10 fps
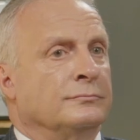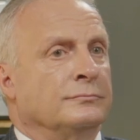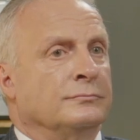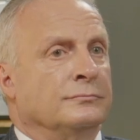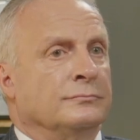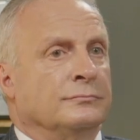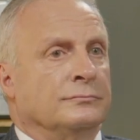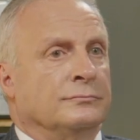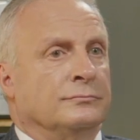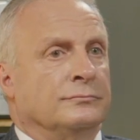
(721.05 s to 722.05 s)

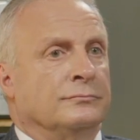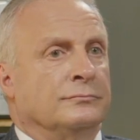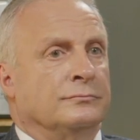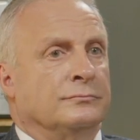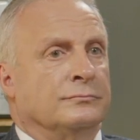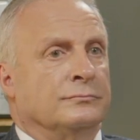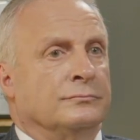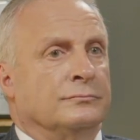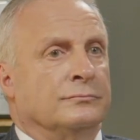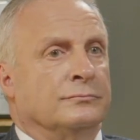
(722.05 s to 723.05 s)

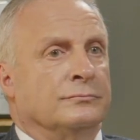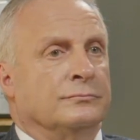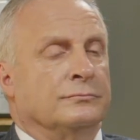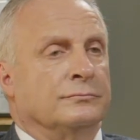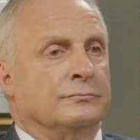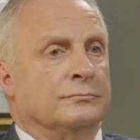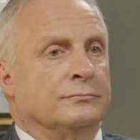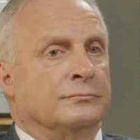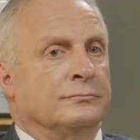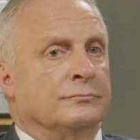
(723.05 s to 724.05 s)

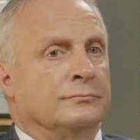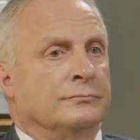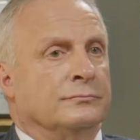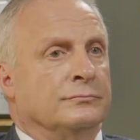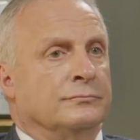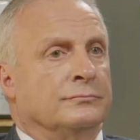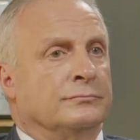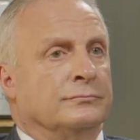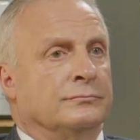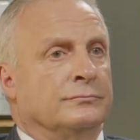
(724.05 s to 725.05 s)

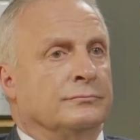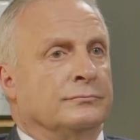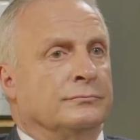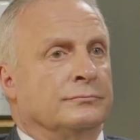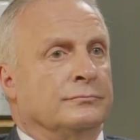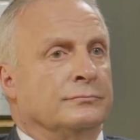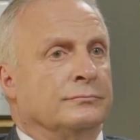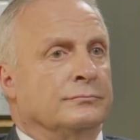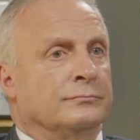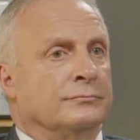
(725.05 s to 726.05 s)

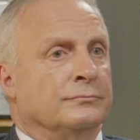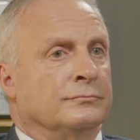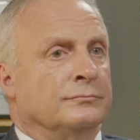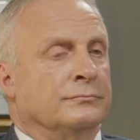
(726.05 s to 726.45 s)
(not speaking)